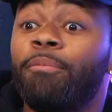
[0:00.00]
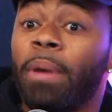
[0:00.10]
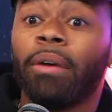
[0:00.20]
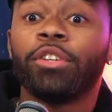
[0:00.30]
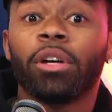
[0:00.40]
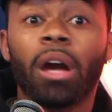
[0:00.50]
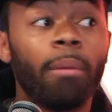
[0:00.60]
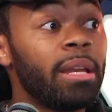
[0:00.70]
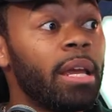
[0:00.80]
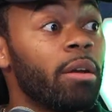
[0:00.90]
And if Behringer
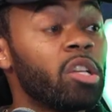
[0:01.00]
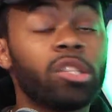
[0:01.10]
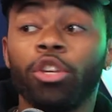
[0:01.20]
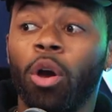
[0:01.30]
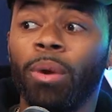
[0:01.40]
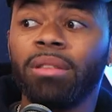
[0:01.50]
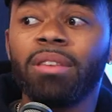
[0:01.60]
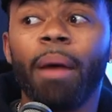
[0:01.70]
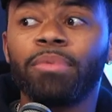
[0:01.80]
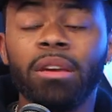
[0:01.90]
come in here and say, "Yo, we are
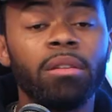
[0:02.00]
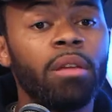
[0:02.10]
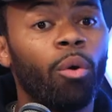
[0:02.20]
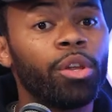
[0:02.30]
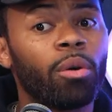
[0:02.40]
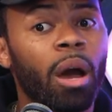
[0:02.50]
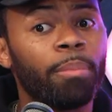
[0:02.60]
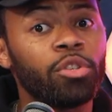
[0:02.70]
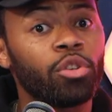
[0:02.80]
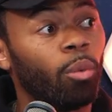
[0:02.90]
top ten audio
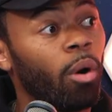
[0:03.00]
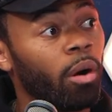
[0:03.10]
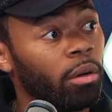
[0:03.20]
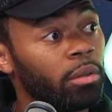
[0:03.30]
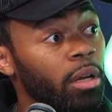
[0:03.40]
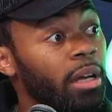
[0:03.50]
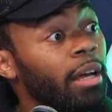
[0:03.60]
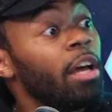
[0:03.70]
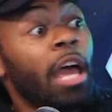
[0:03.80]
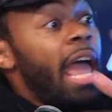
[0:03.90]
companies in the world," I'll
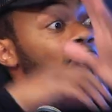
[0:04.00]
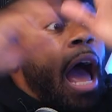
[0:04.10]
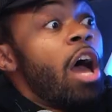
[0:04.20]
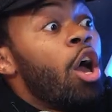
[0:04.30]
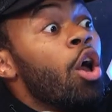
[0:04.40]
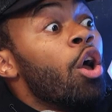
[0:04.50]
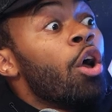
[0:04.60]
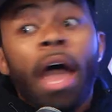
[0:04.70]
be like, "That's nice."